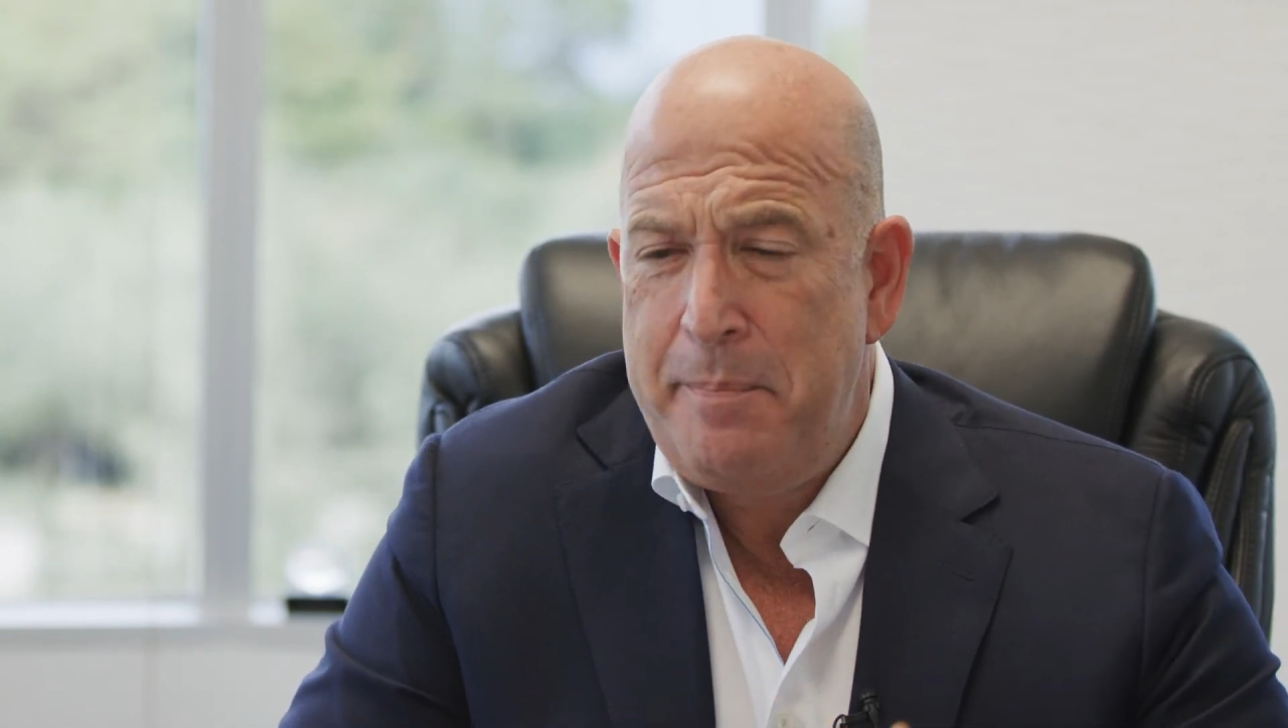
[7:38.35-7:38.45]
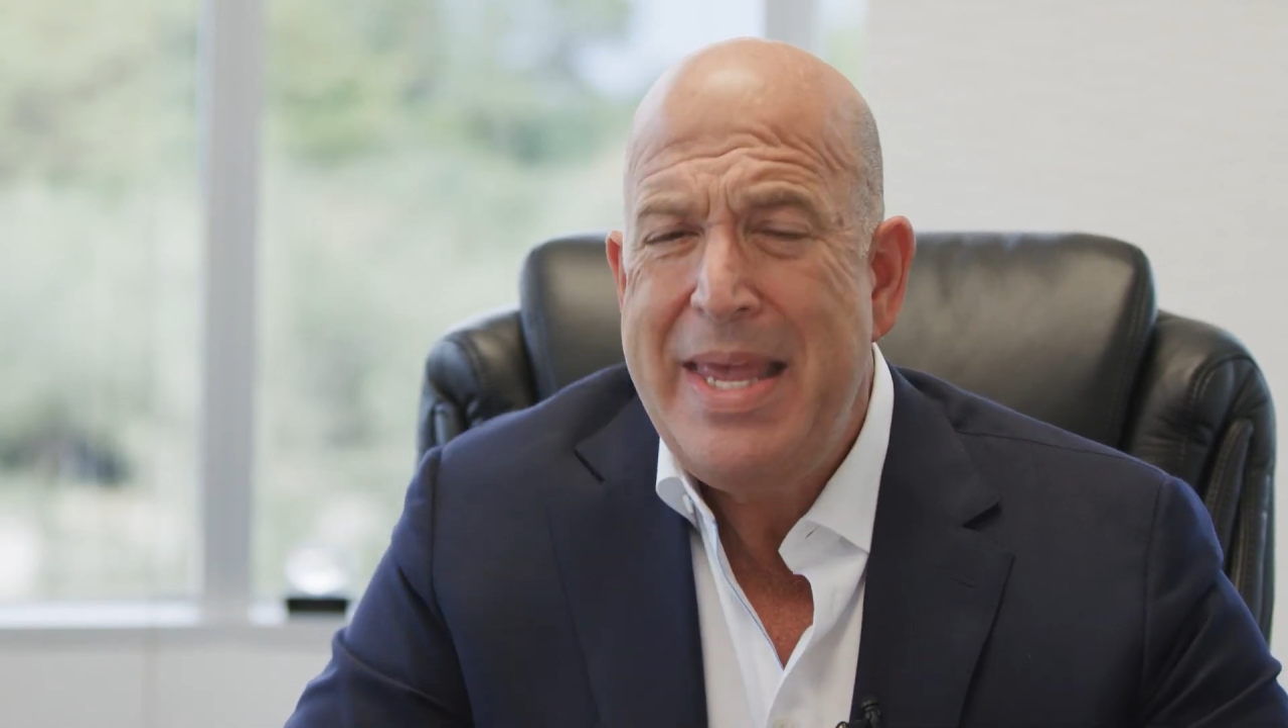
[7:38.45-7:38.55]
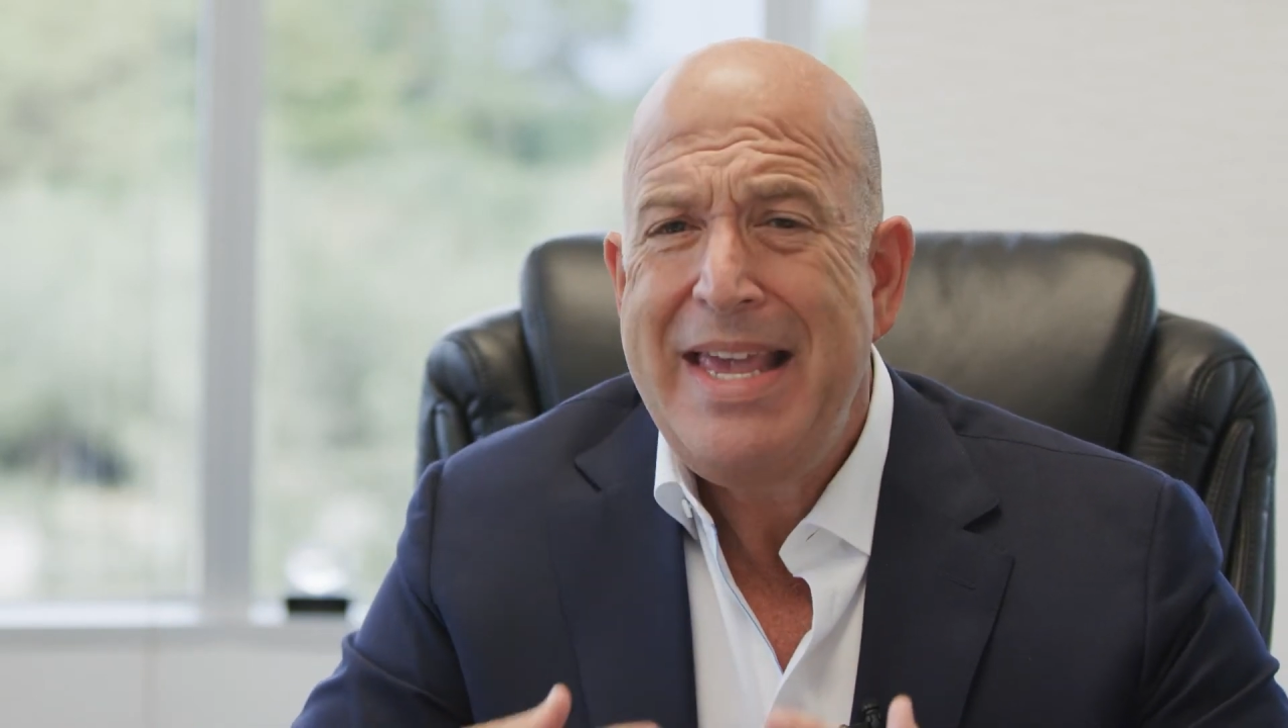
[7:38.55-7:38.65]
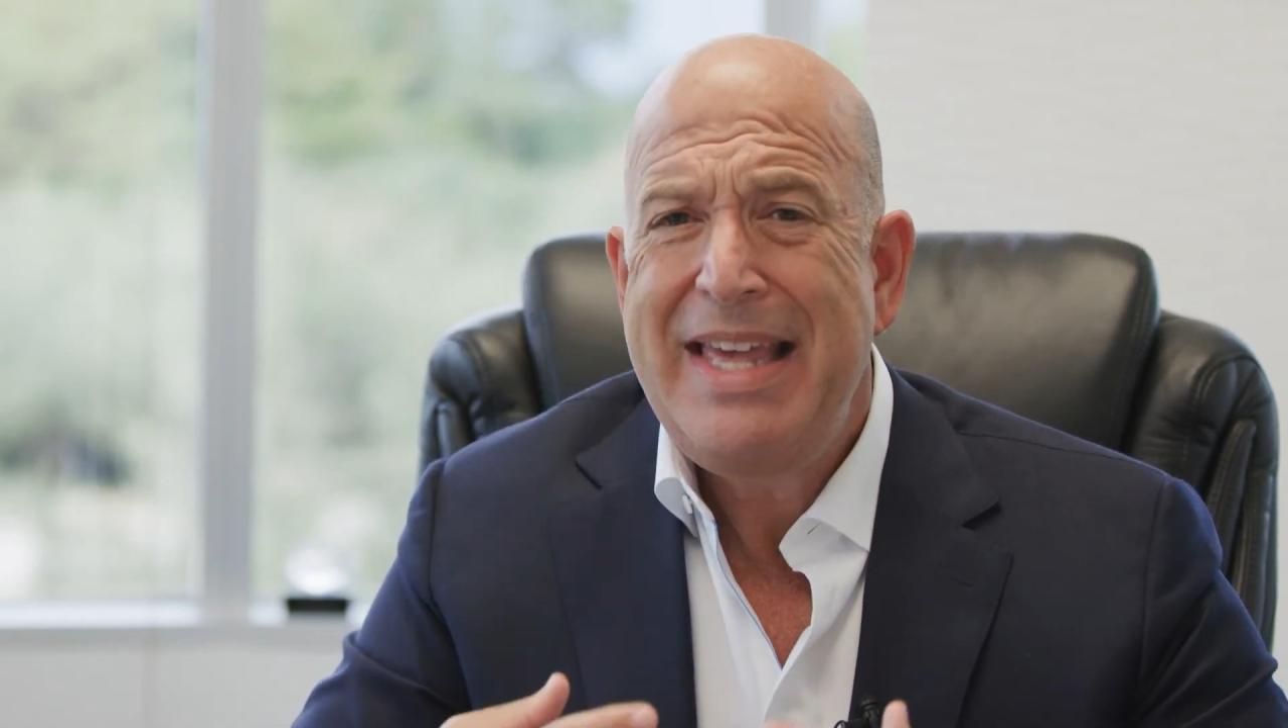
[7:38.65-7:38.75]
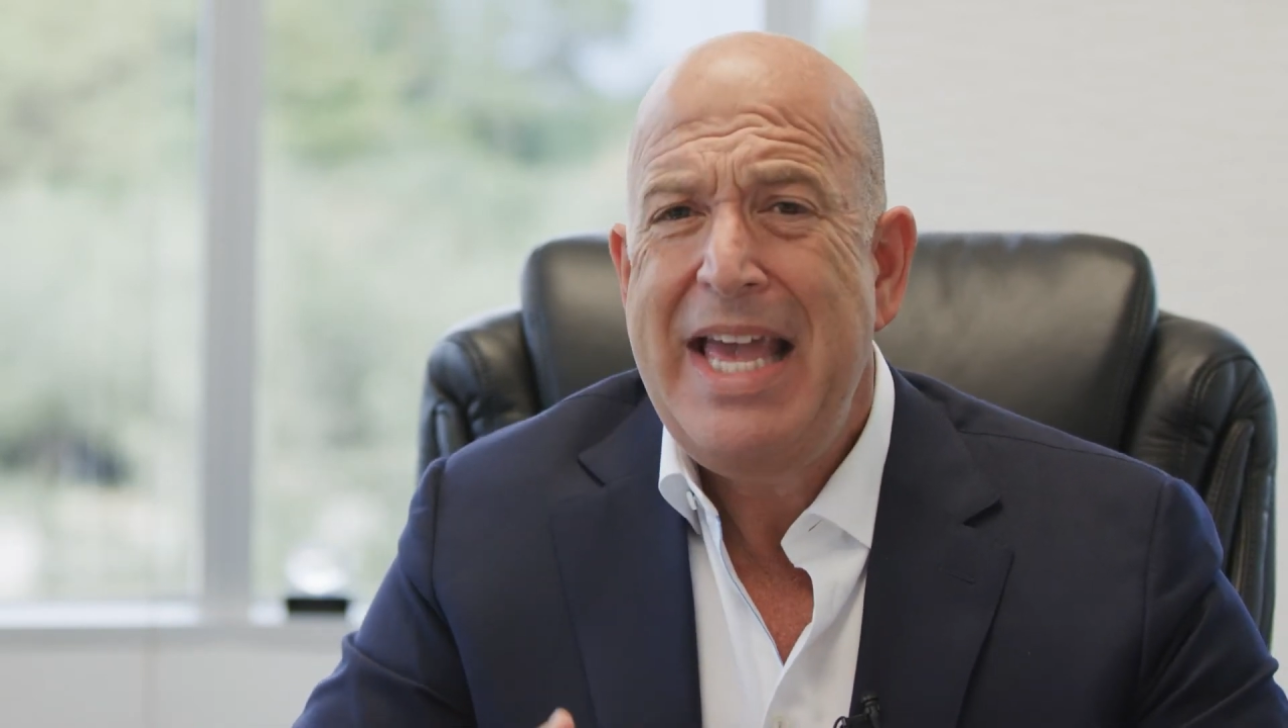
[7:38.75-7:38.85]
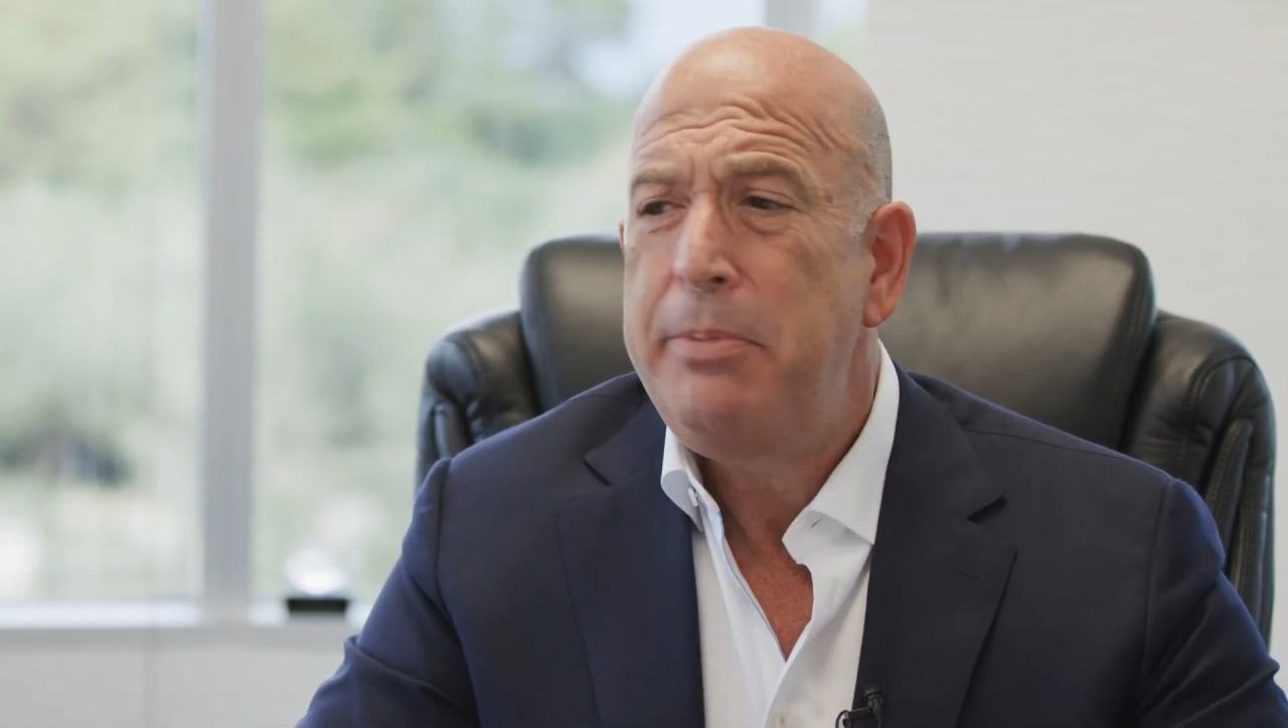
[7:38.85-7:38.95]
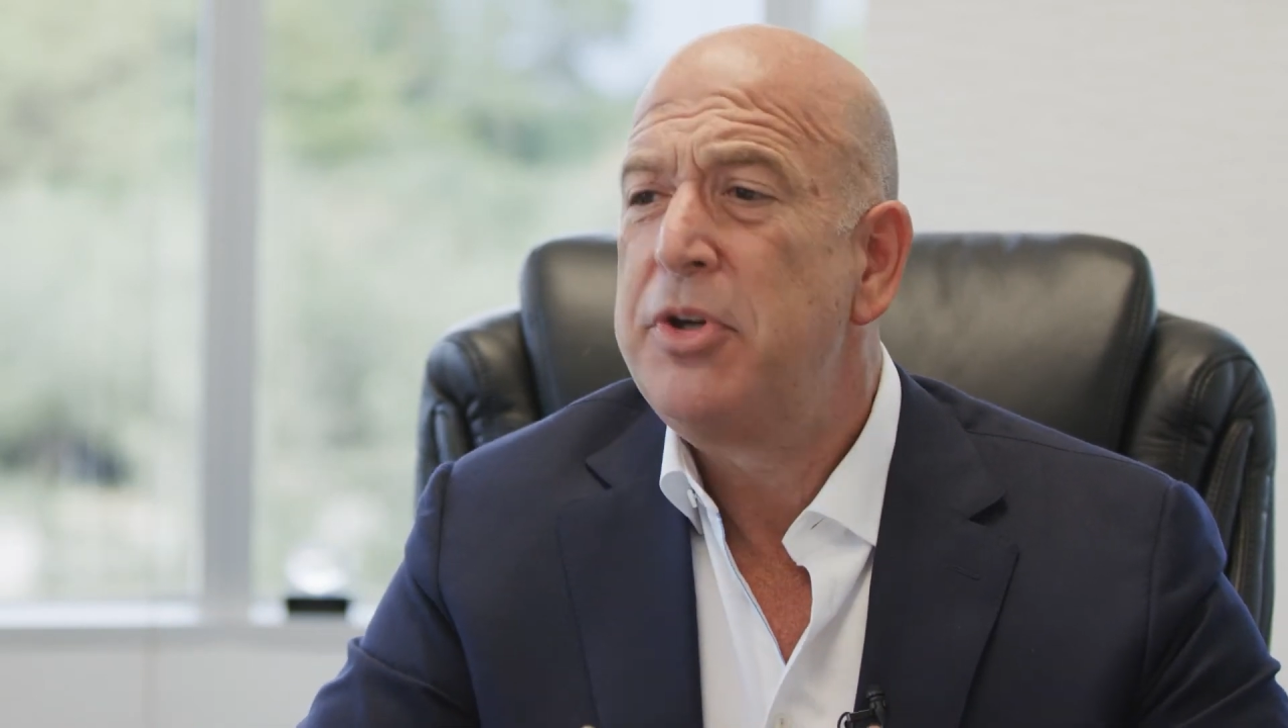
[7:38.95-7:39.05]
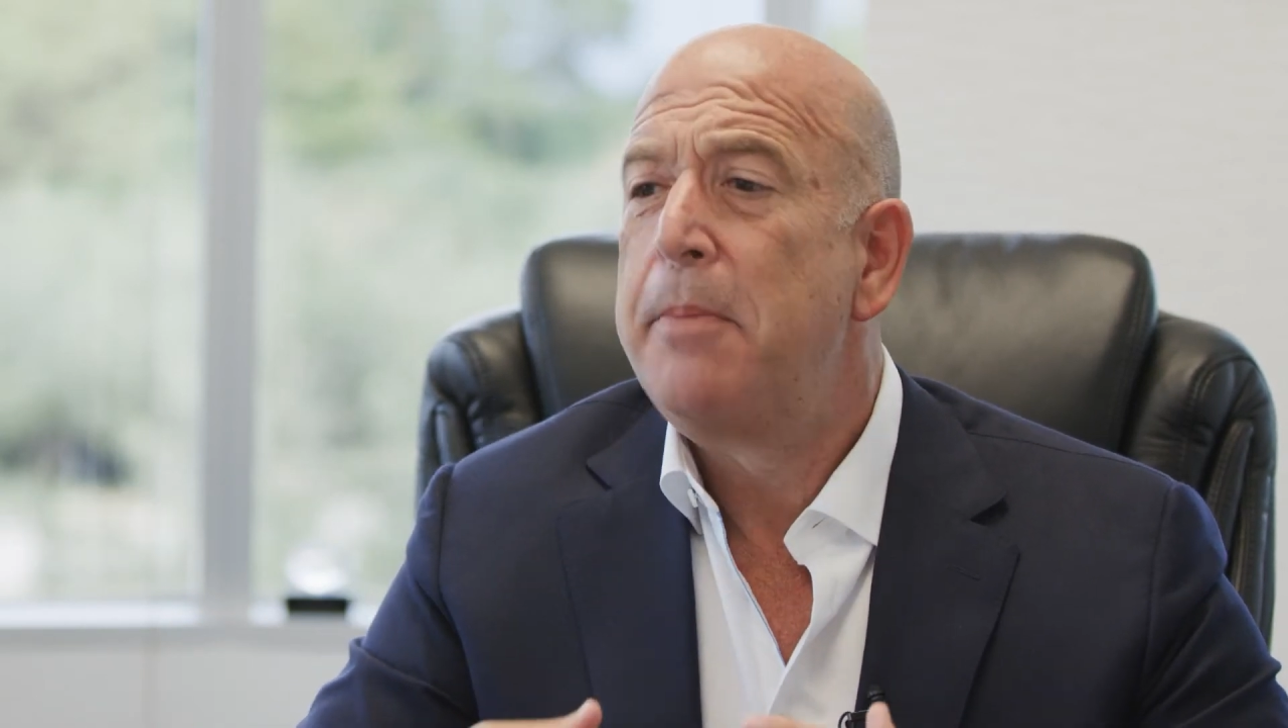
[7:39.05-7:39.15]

being able to